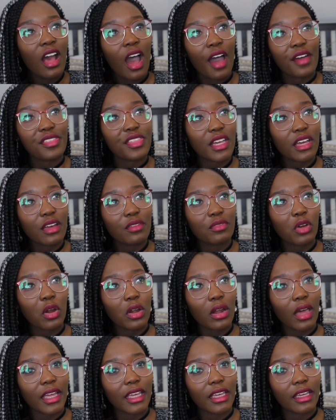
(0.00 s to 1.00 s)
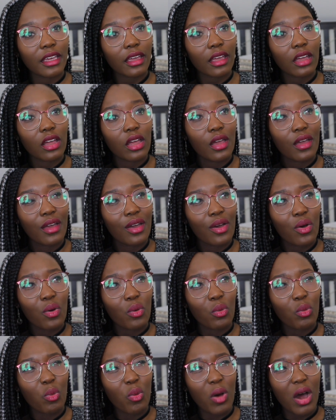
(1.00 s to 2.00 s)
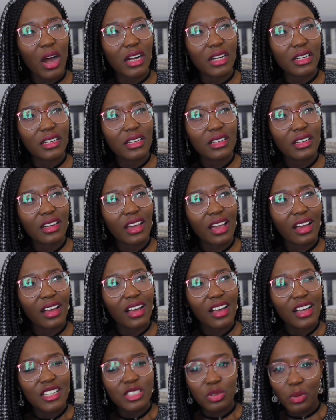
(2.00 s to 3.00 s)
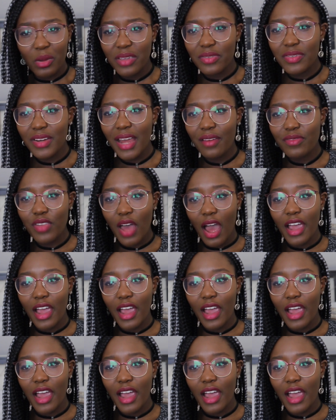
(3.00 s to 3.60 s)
I think I've got like one Do I even have that?